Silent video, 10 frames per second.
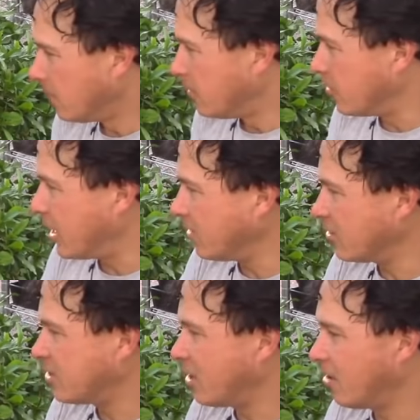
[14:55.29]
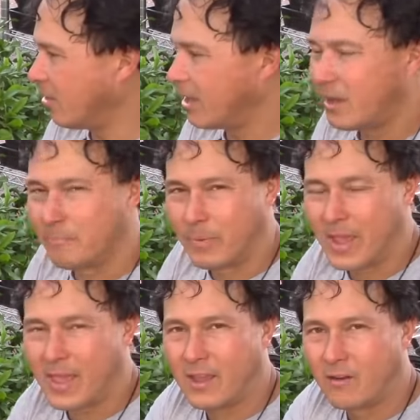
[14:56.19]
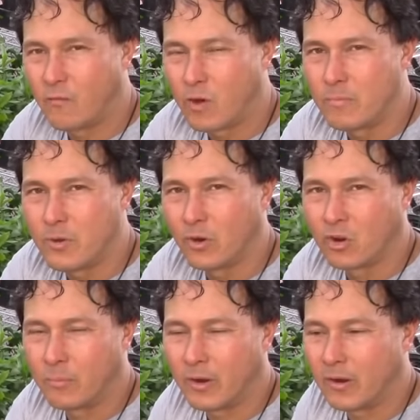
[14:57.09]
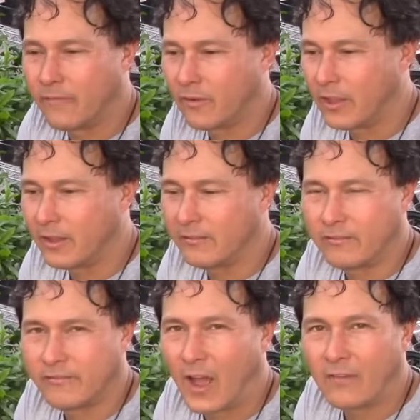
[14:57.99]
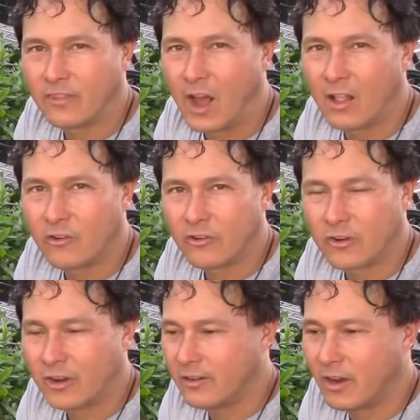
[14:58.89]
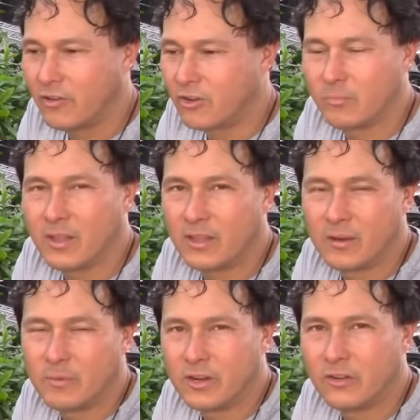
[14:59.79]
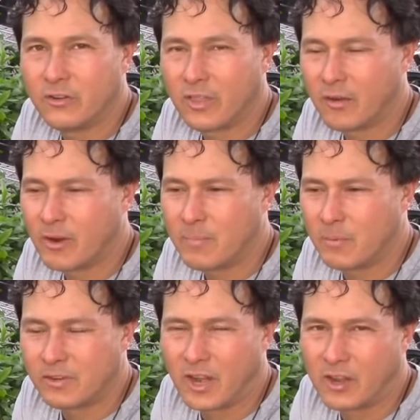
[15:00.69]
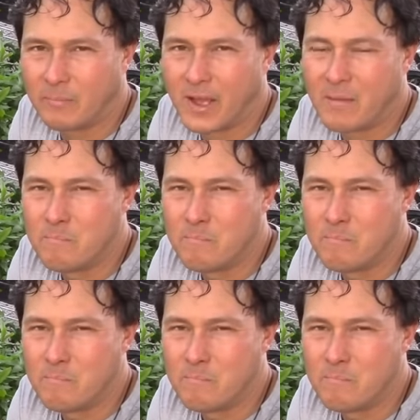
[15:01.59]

You can't just sell like a bag of one miracle berry for like $5, right? How are you gonna make any money doing that, right? People's not gonna buy a